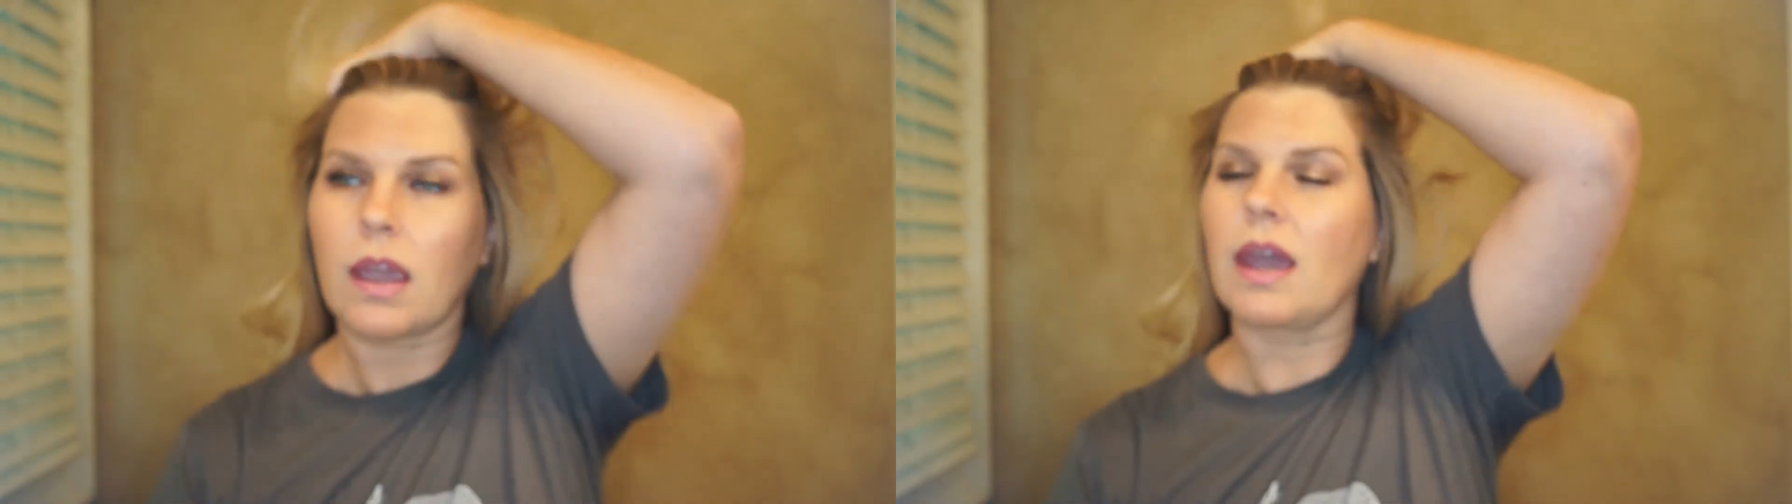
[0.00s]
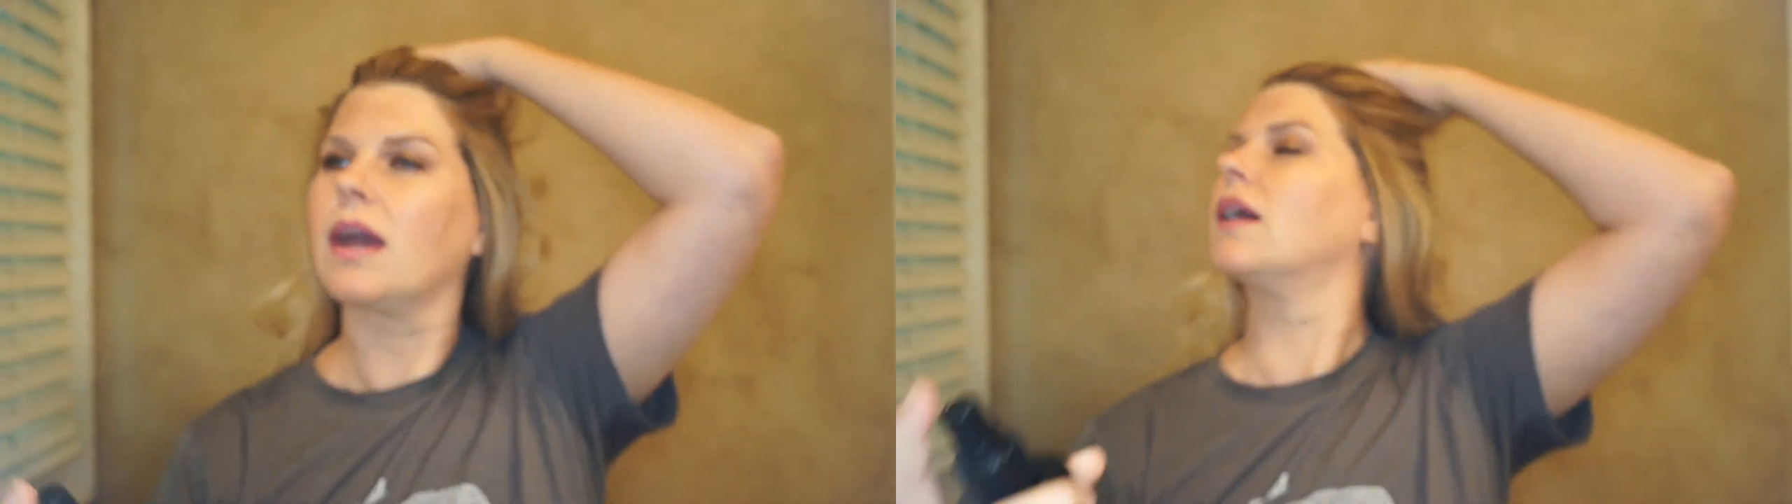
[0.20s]

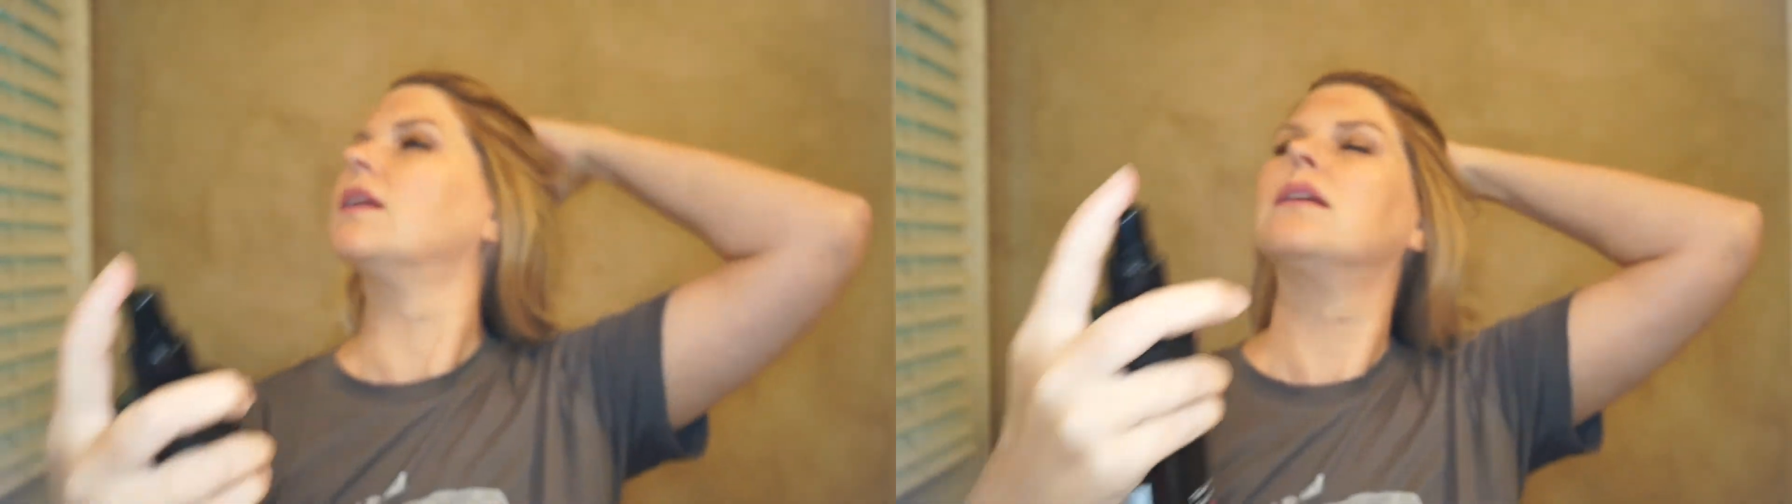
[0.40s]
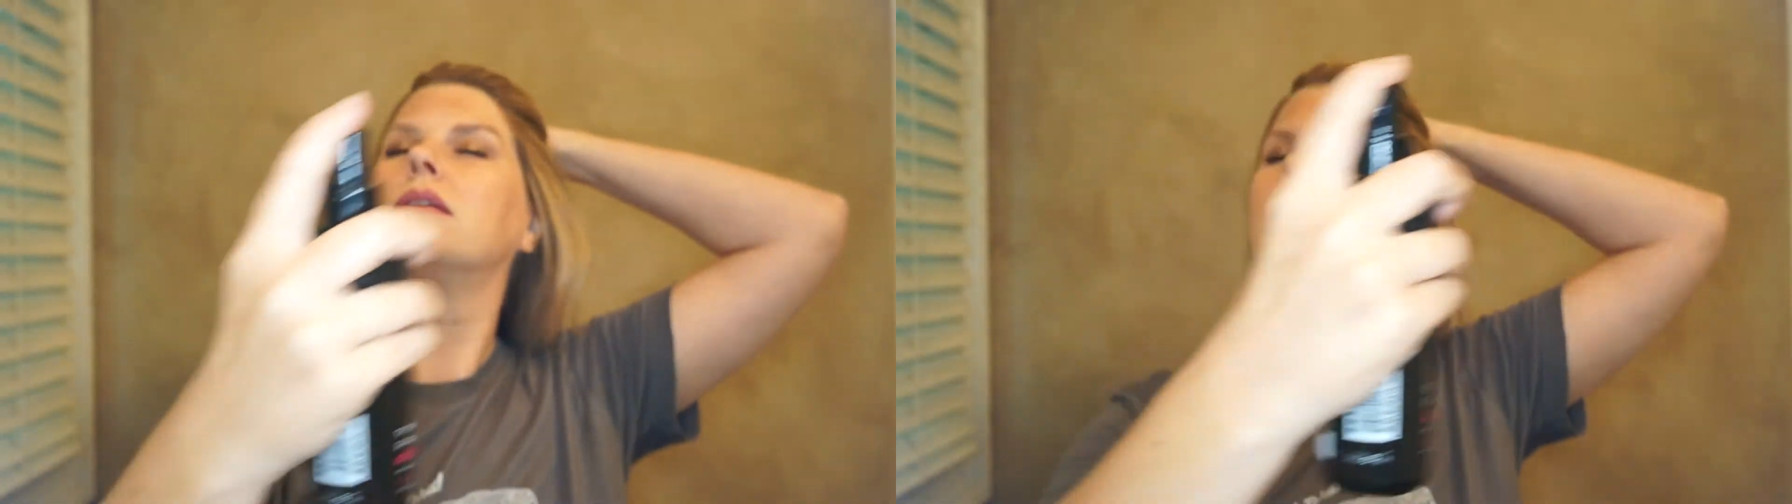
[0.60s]

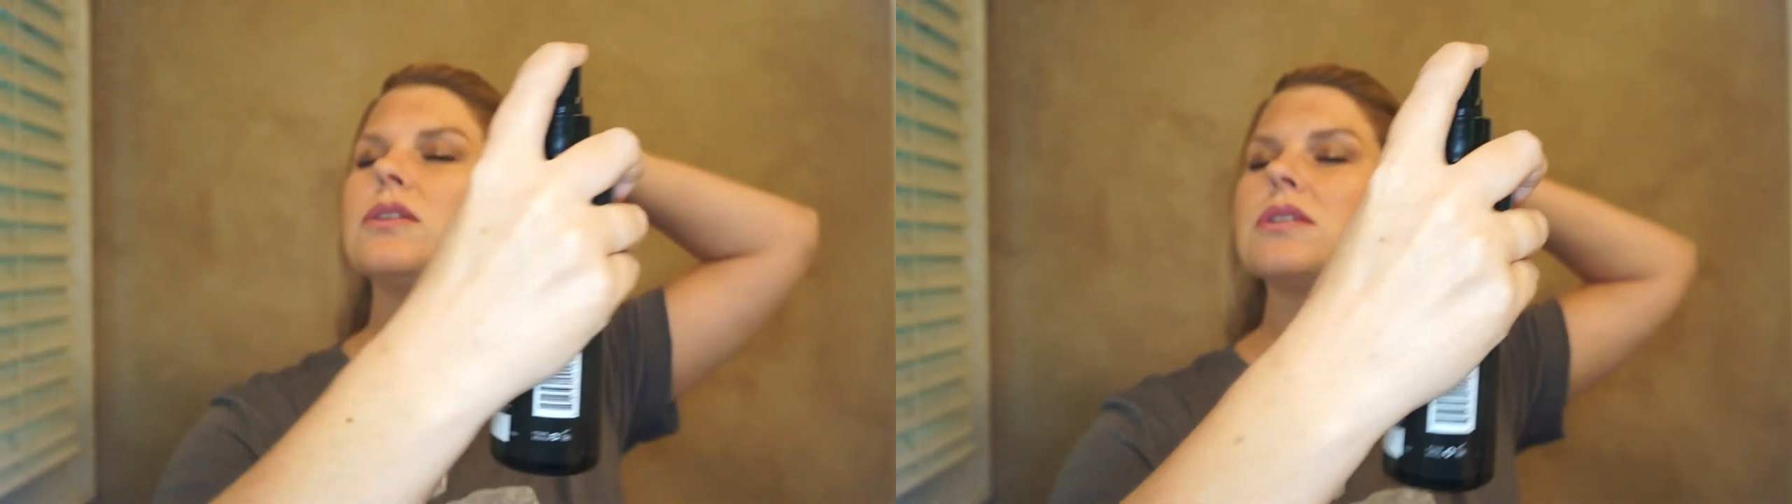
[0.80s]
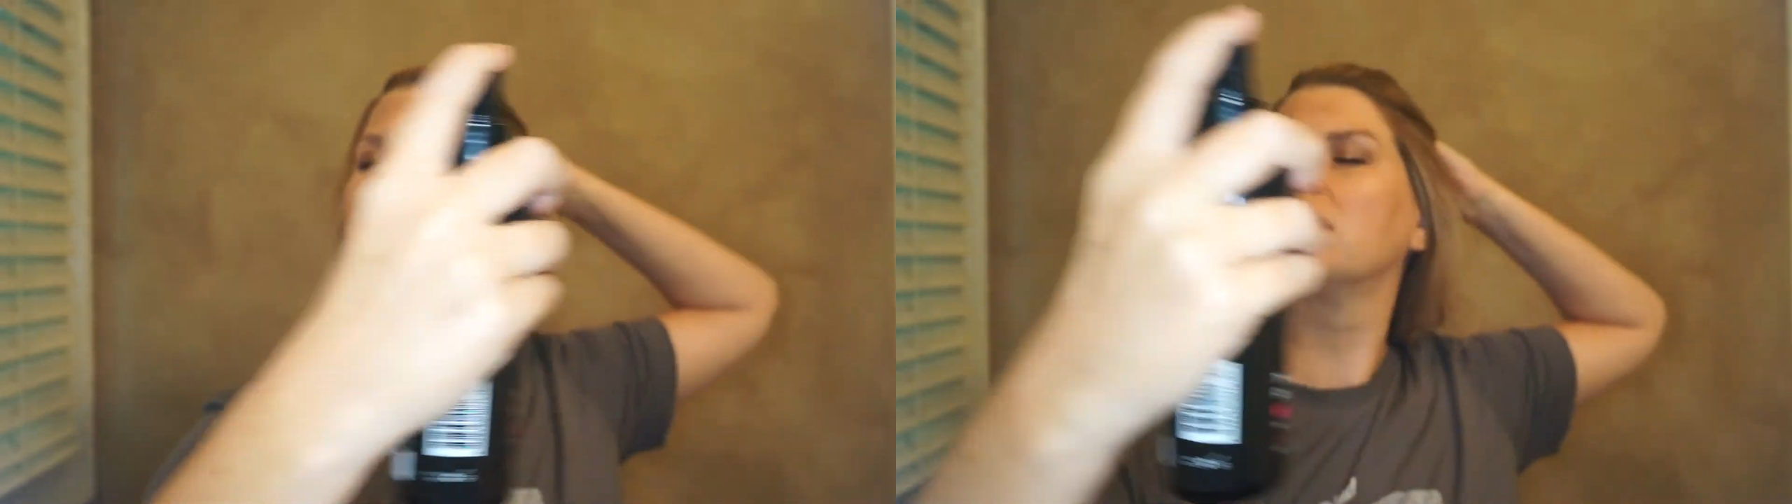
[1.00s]
And you're
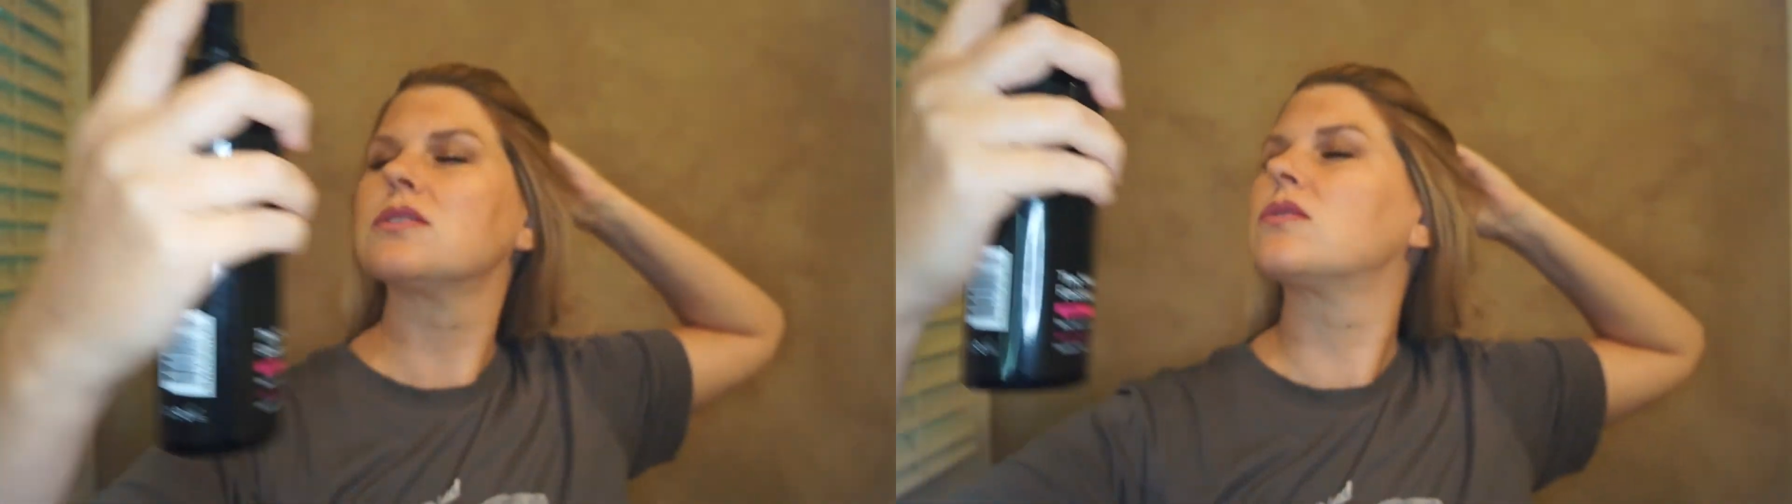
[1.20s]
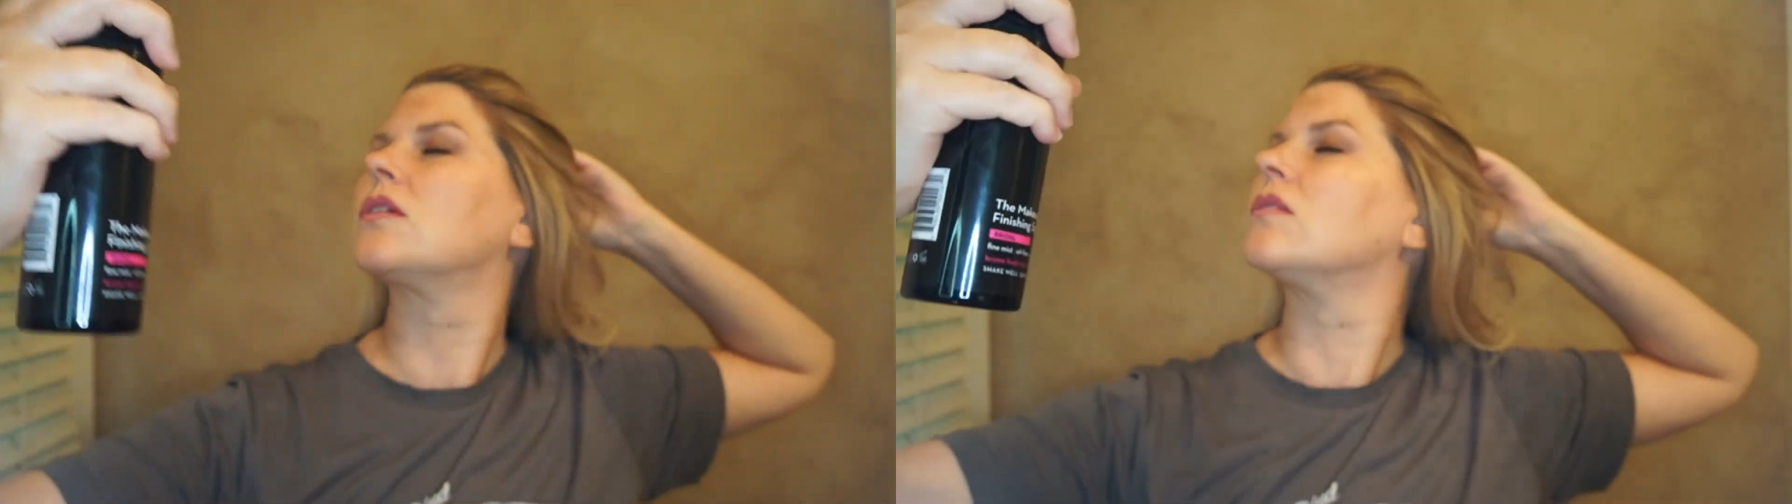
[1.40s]
just gonna
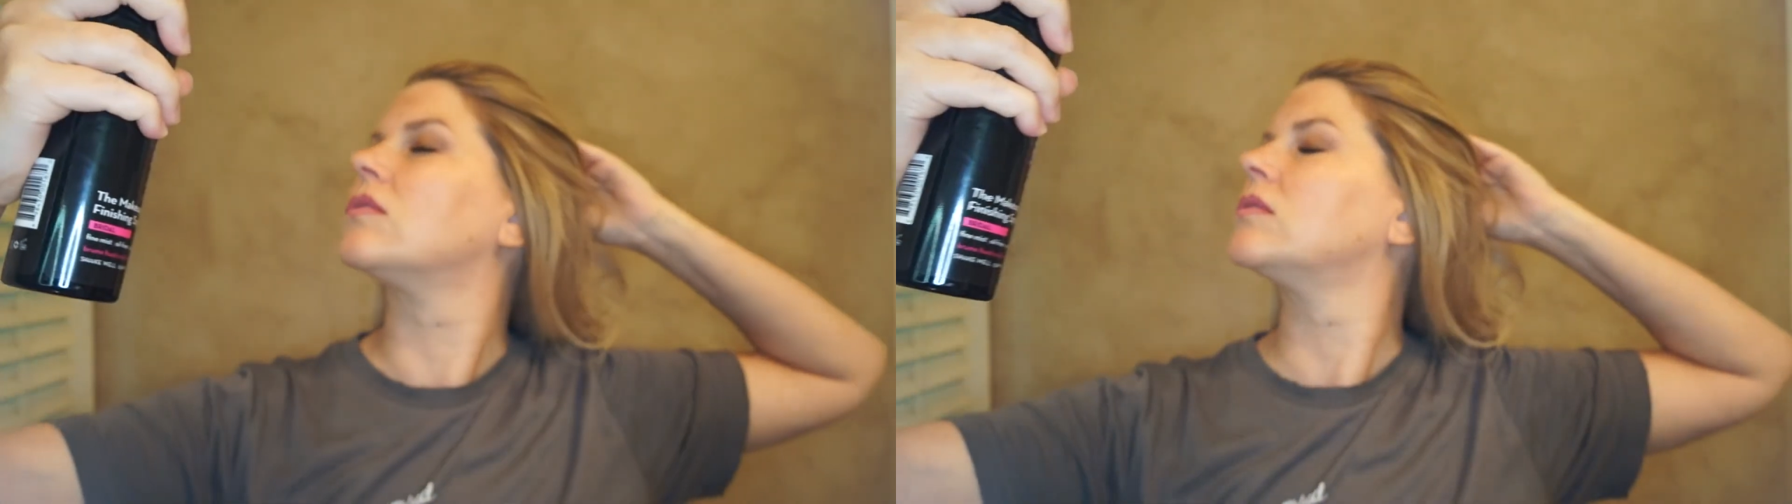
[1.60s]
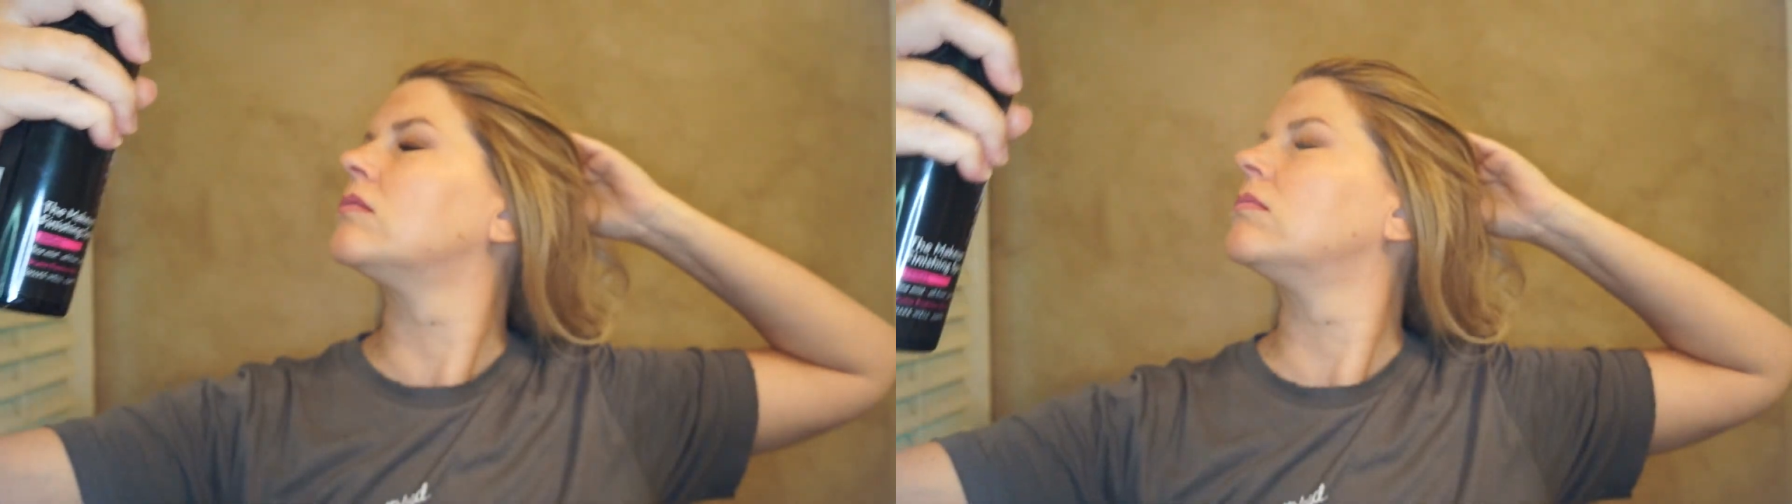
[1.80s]
sort
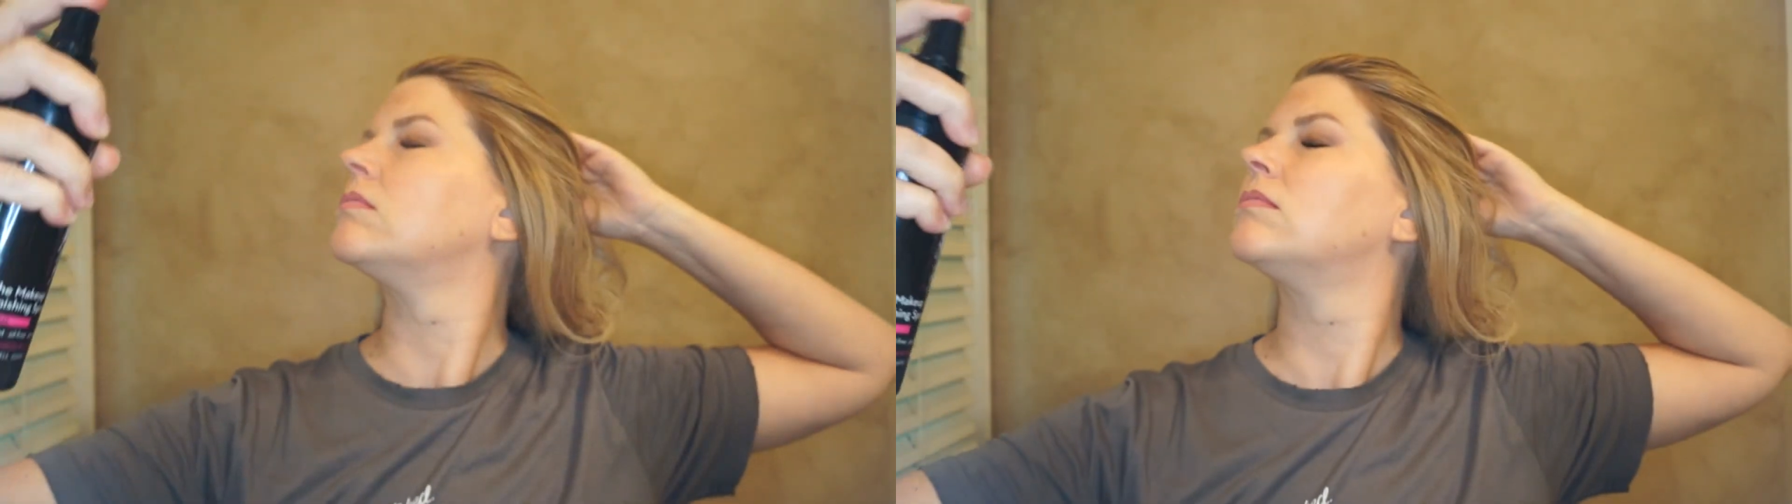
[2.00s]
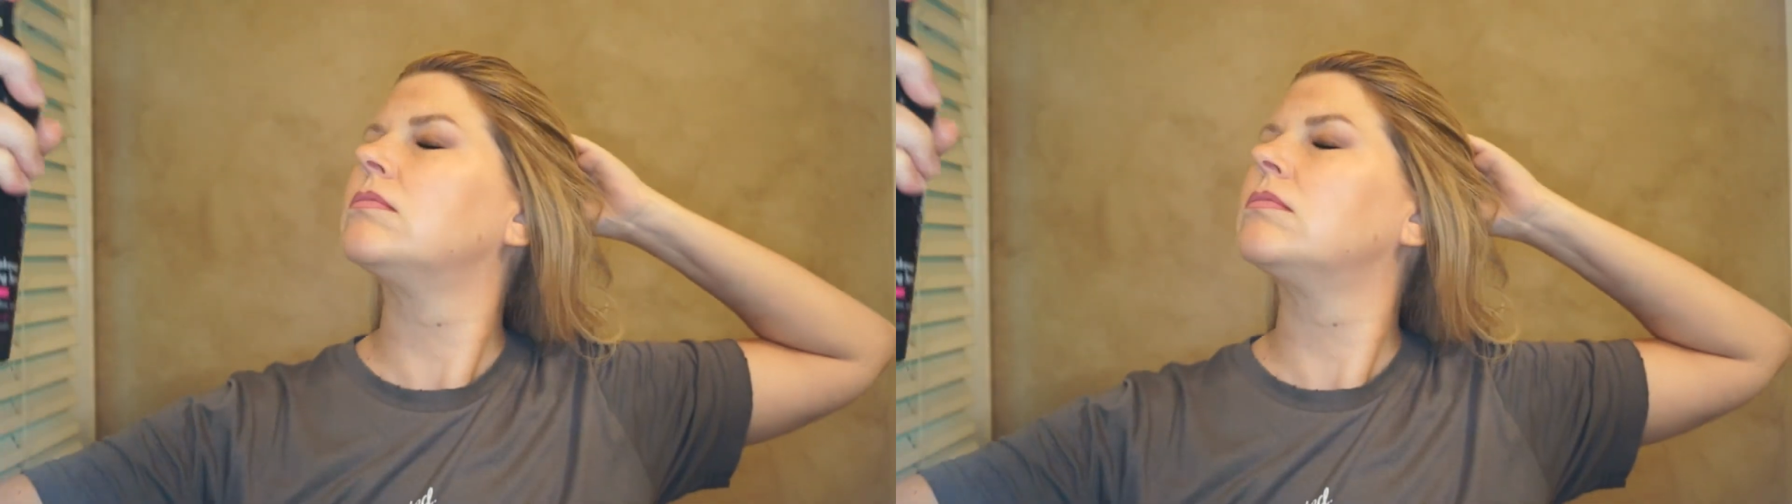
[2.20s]
of